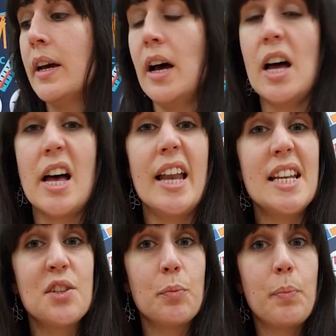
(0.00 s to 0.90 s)
a
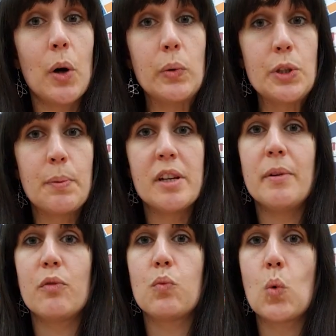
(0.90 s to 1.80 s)
little bowl to put a bit
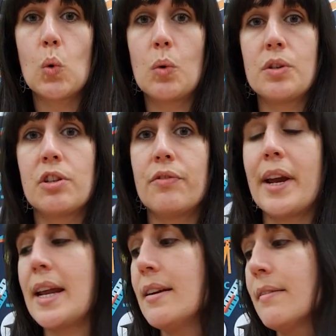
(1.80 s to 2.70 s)
of water
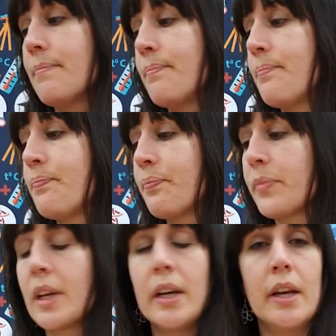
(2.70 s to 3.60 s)
in,
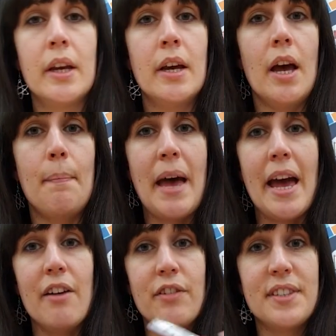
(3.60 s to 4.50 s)
a
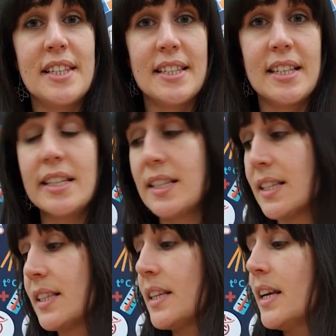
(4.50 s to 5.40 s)
pair of
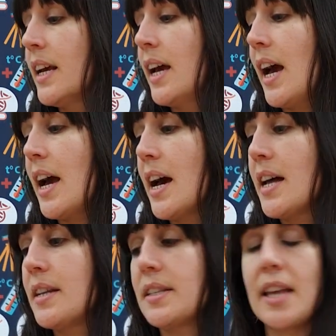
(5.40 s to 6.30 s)
scissors,
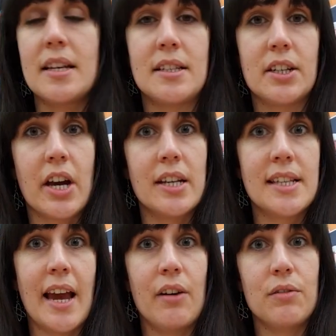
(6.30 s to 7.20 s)
and that's to cut
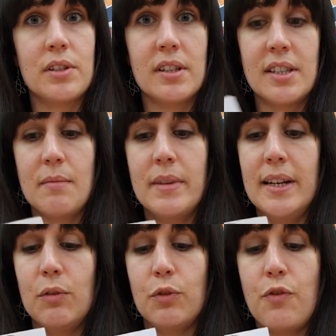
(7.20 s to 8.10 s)
out some
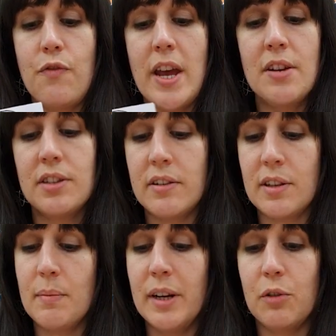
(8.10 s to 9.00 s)
little fish, so
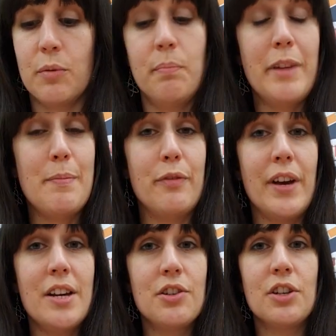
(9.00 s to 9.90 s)
some little paper
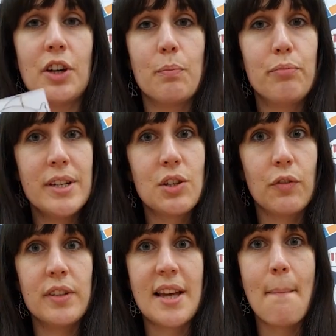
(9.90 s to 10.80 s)
fish. You can print off
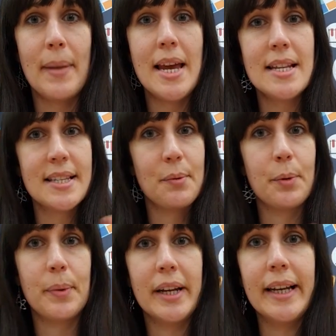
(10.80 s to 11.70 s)
a template, we'll
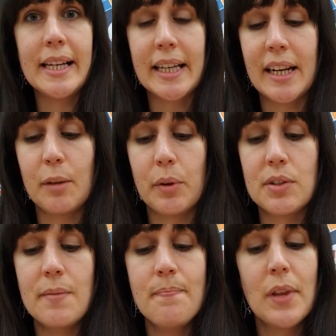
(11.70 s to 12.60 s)
put a link in at the
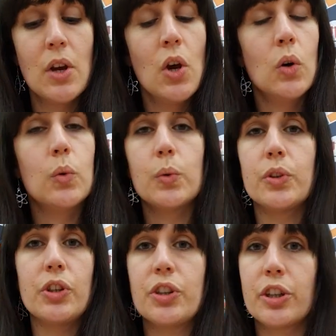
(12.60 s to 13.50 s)
bottom, or
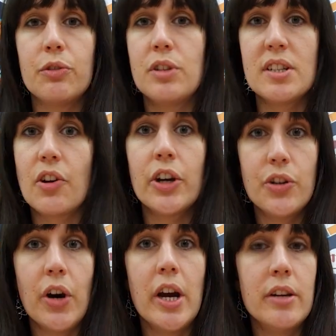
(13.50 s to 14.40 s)
you can design
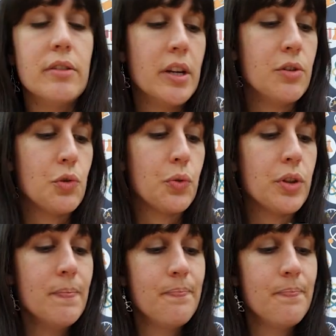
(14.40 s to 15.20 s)
your own and draw them.